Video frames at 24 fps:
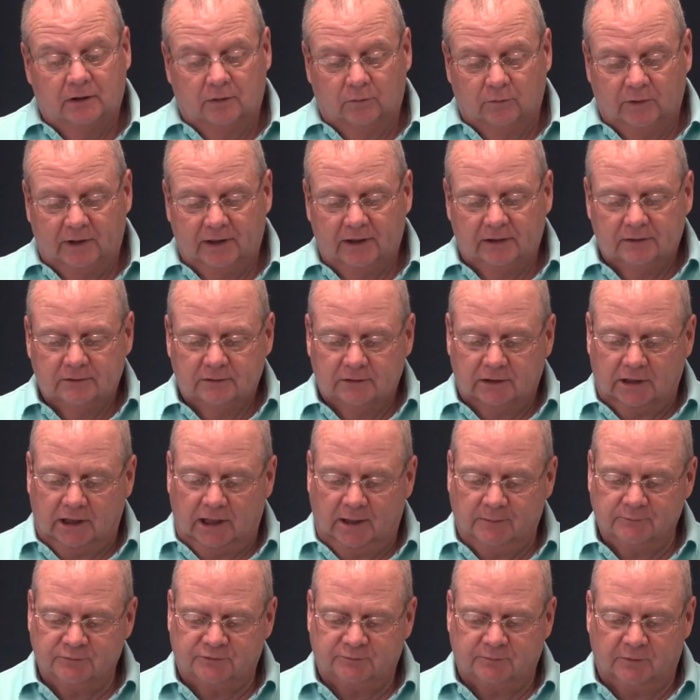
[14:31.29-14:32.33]
Well,
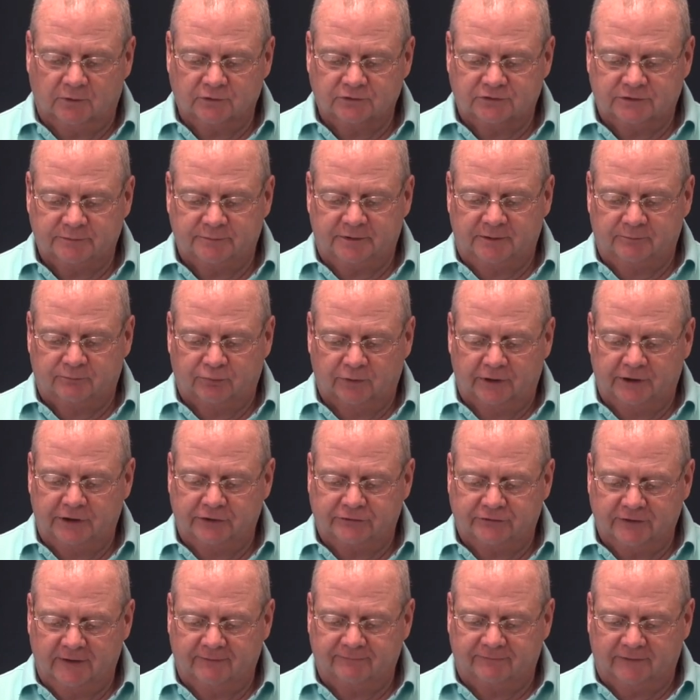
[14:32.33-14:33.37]
I'm supposed to be a pretty
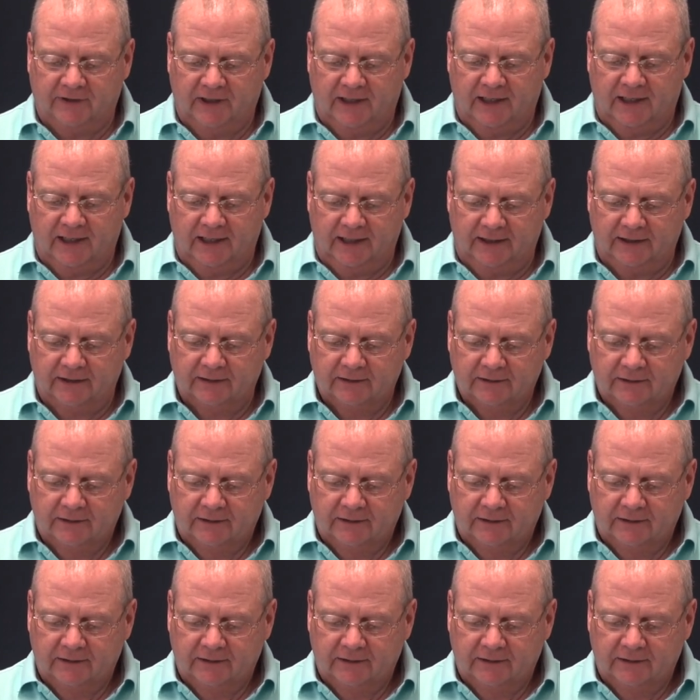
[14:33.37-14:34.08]
tough guy,